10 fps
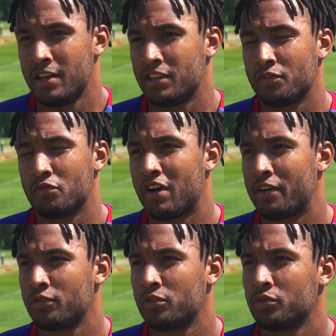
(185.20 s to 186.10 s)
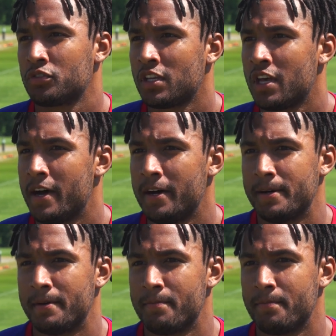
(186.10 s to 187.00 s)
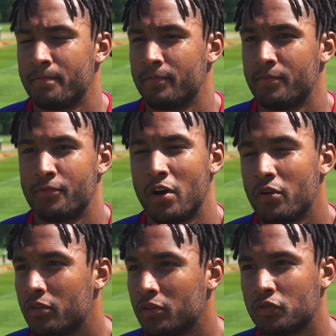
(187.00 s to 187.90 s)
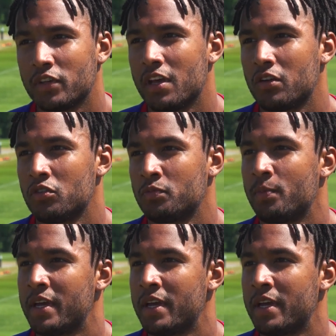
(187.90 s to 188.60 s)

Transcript: different raffles, phone calls, video calls,